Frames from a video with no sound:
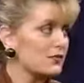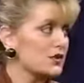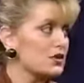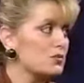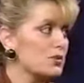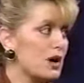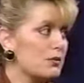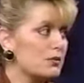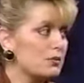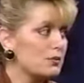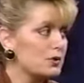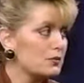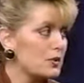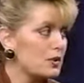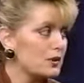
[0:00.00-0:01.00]
you
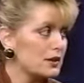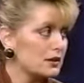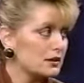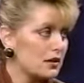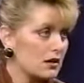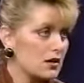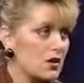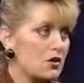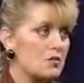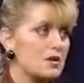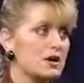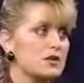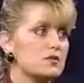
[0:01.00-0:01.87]
probably won't get glaucoma.